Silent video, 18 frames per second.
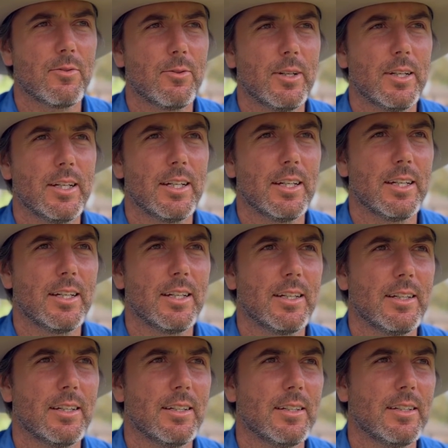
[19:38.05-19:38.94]

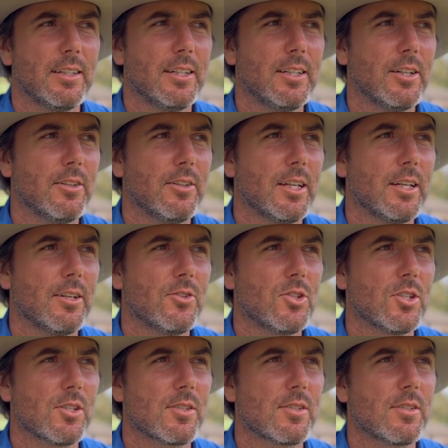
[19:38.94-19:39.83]
where, they
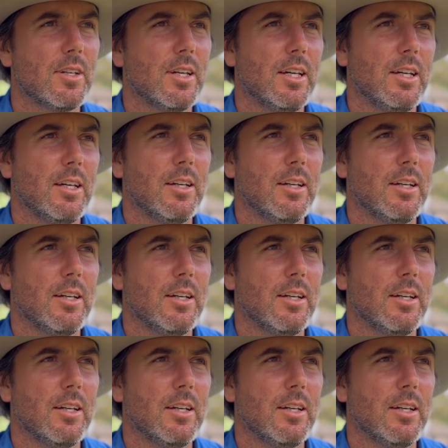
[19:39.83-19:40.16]
just